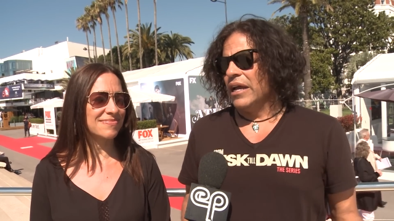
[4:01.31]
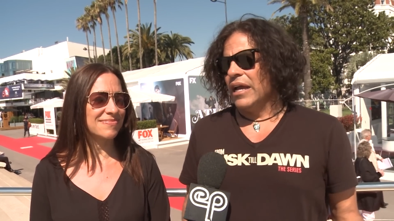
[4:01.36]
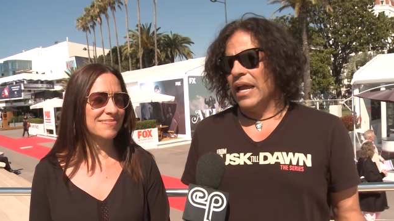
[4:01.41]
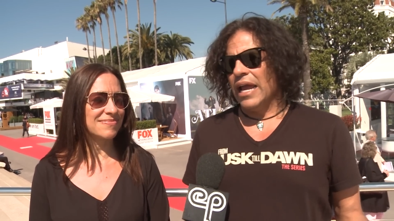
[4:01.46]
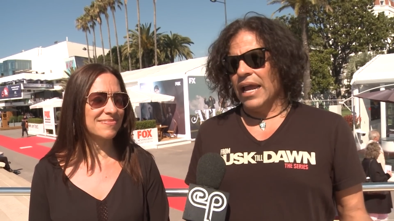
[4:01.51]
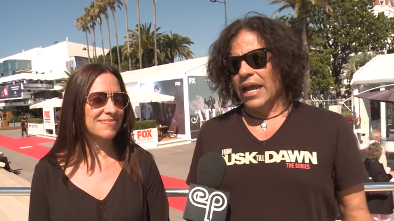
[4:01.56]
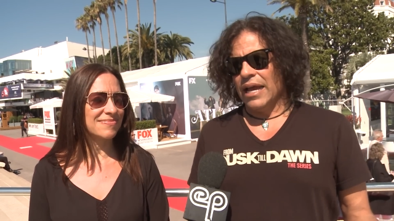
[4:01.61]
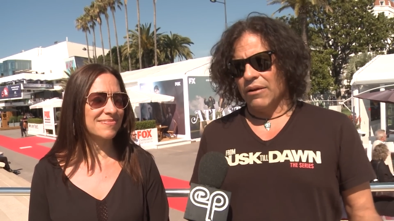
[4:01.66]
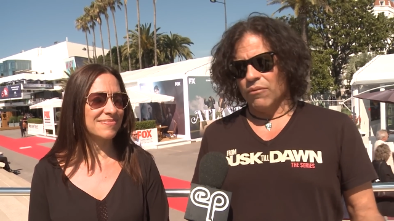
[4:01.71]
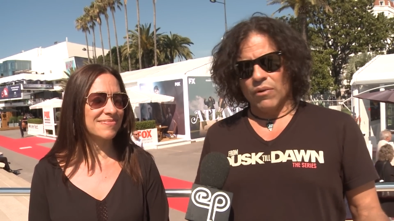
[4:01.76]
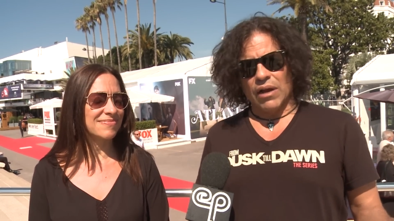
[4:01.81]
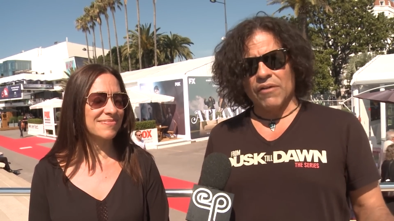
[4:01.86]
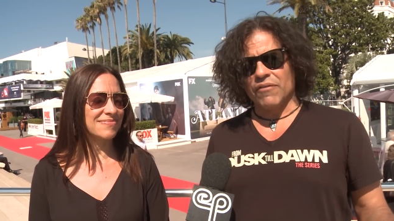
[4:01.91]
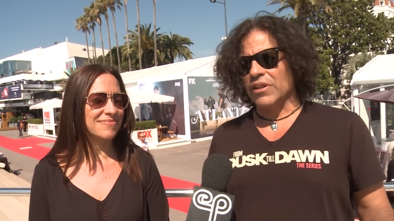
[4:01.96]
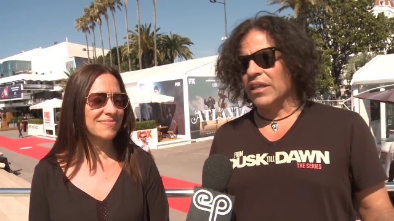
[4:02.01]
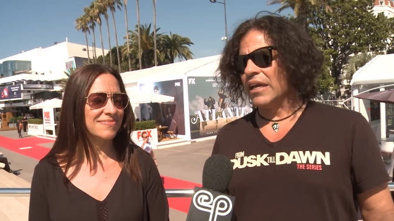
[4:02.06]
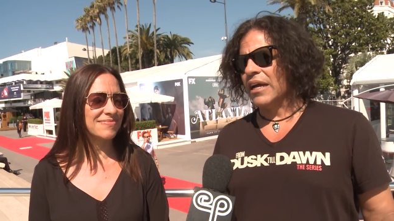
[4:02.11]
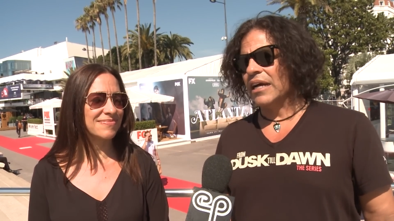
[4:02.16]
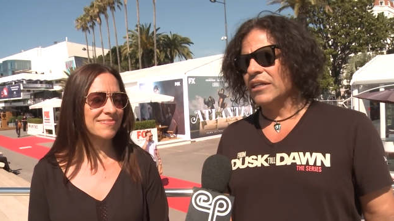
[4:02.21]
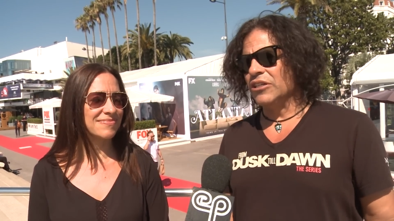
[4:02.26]
Speaker 1: and
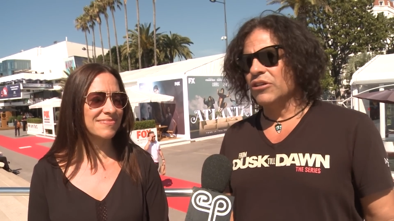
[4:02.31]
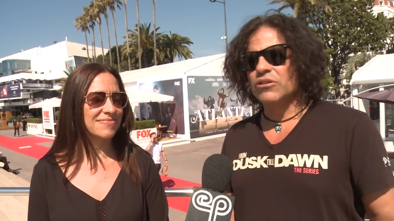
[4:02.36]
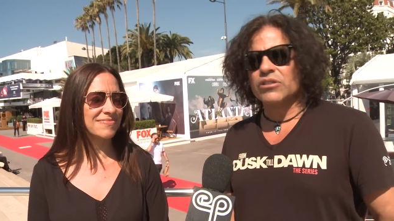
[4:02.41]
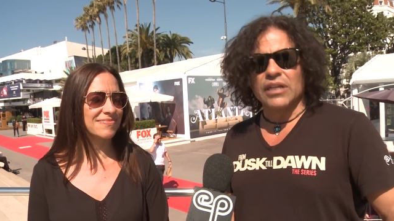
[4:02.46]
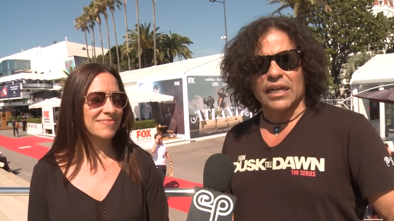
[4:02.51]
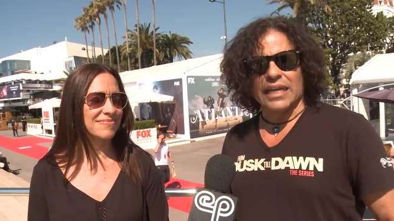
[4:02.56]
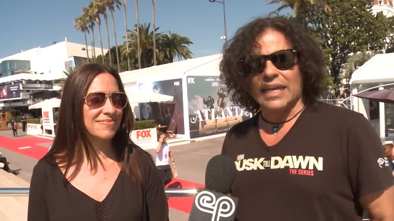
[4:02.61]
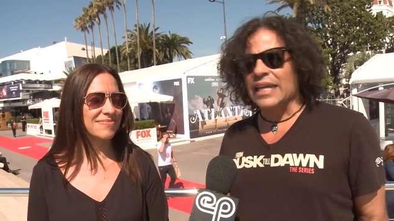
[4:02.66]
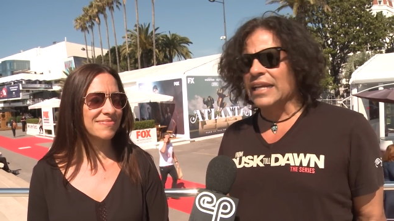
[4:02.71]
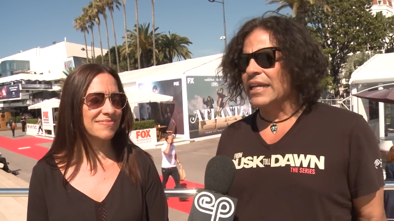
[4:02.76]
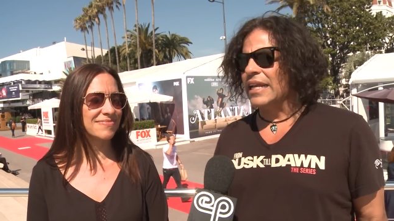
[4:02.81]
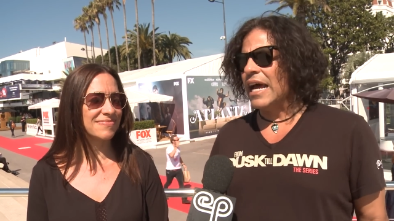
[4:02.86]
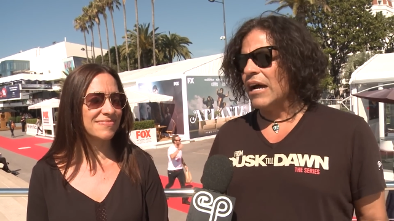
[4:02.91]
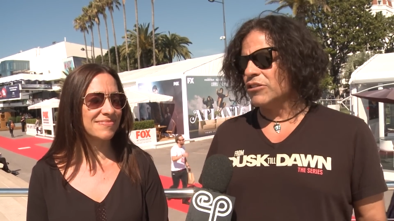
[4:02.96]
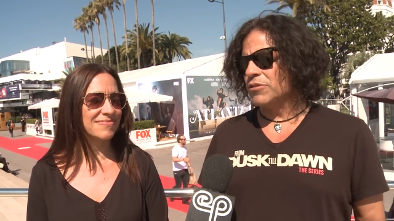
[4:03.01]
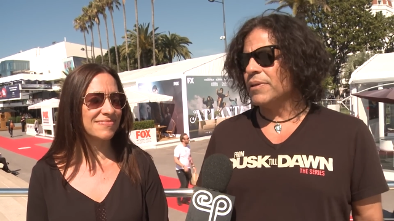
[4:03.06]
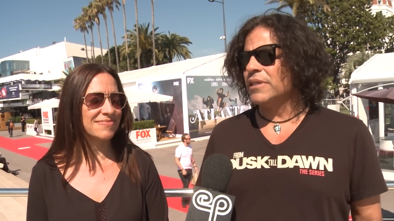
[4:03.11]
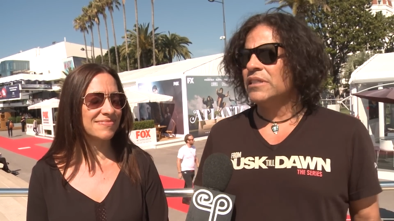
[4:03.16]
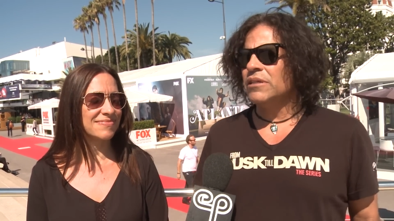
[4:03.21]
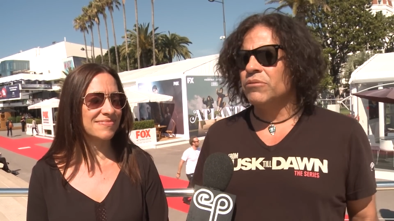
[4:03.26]
everything I do is like in and out,
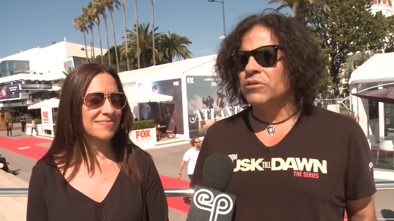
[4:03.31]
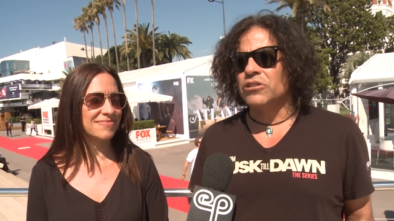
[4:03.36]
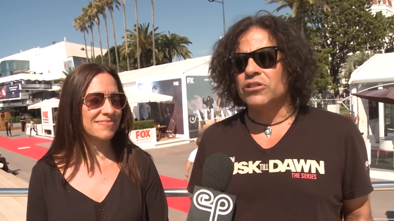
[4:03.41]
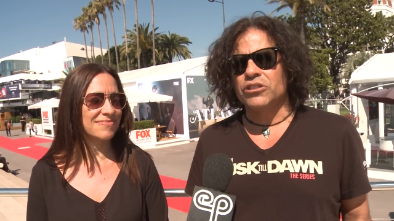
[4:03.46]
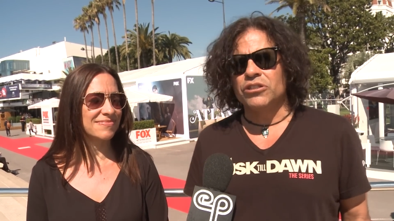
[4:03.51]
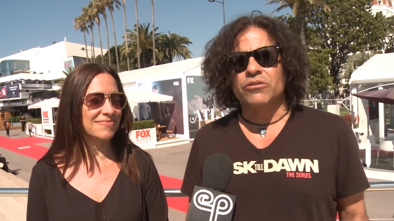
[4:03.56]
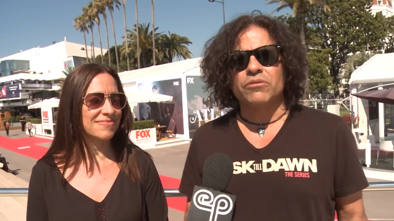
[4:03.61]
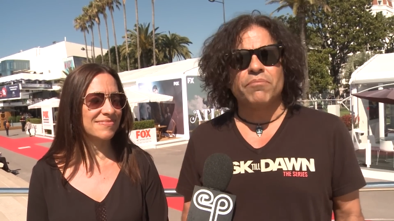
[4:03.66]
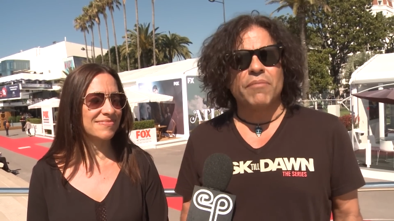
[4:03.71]
especially when you're shooting